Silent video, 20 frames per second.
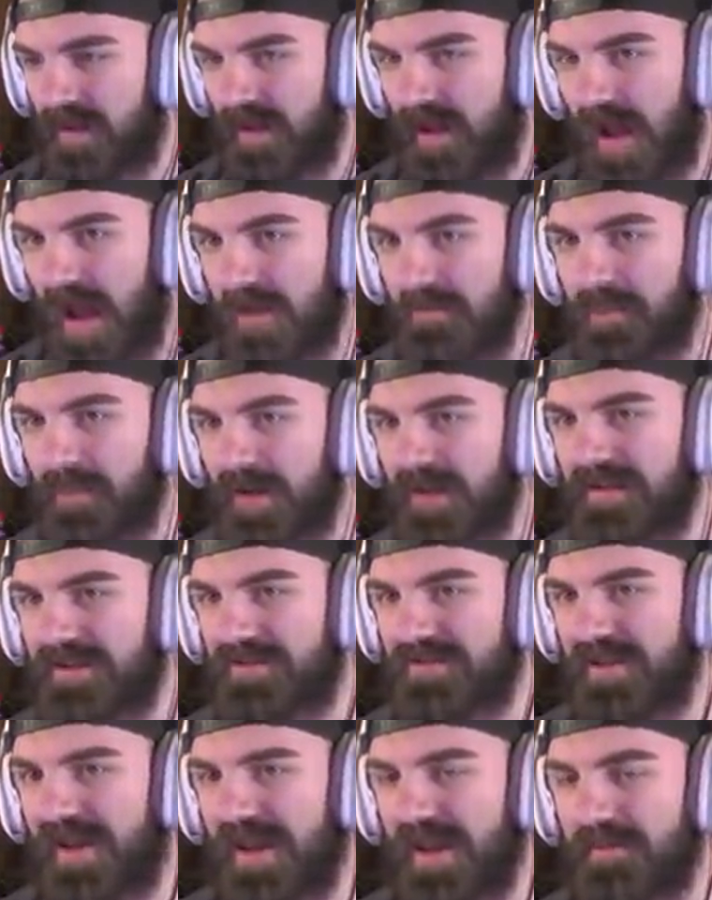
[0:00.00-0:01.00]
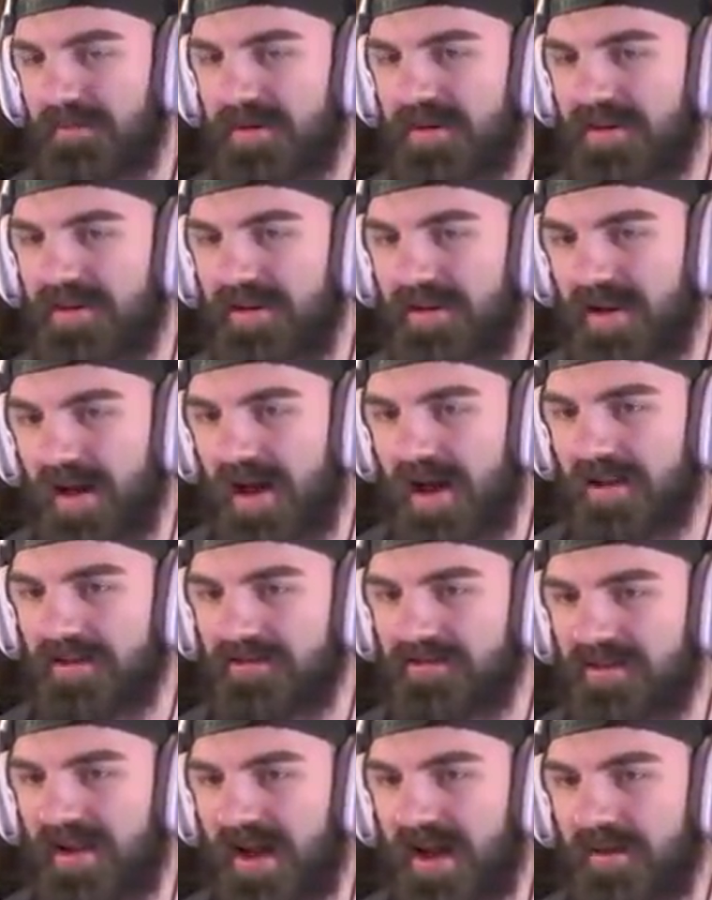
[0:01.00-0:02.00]
I played this game
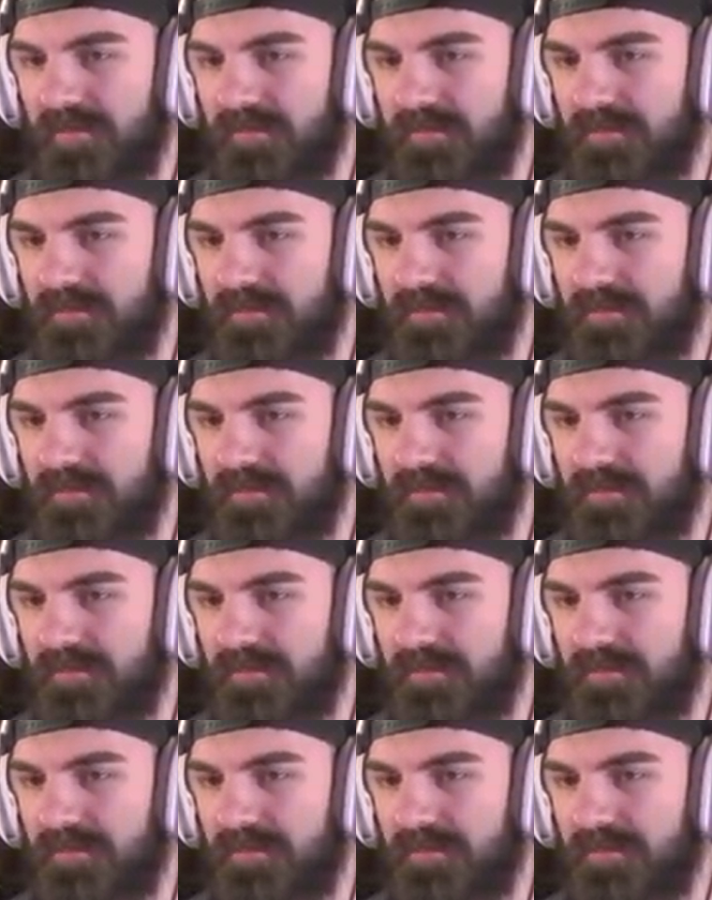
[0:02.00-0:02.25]
non-stop.